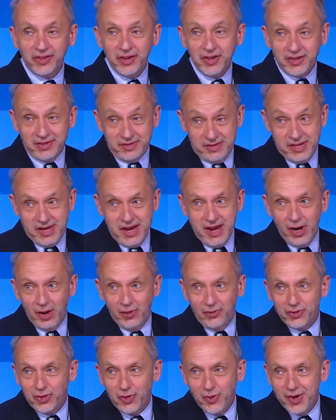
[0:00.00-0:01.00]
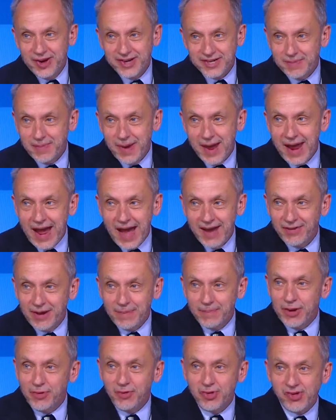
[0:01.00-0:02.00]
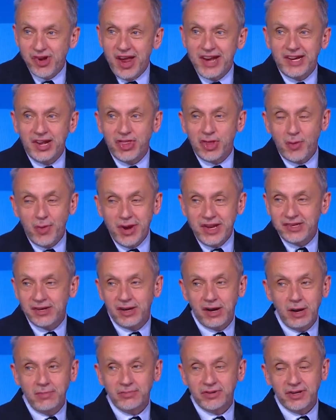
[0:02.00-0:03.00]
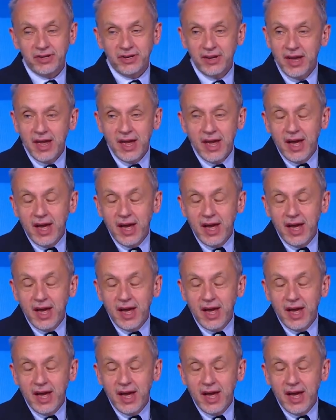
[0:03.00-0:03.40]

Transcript: this deal of Theresa May having been rejected three times and